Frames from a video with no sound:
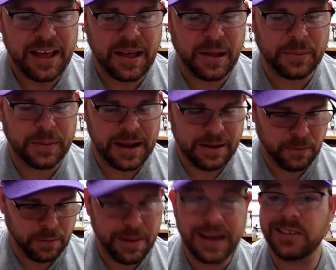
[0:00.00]
All right,
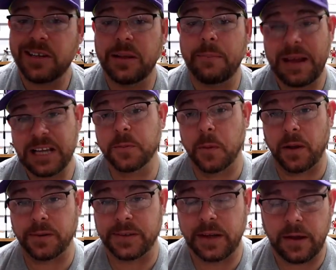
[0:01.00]
well, back to the
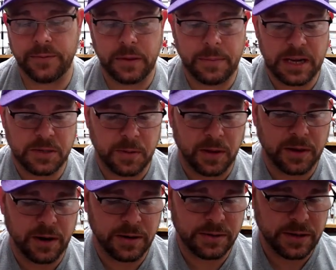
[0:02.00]
baseball stuff, the baseball
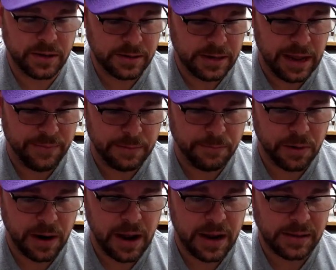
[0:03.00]
cards. David
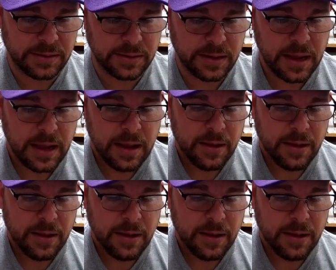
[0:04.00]
Price,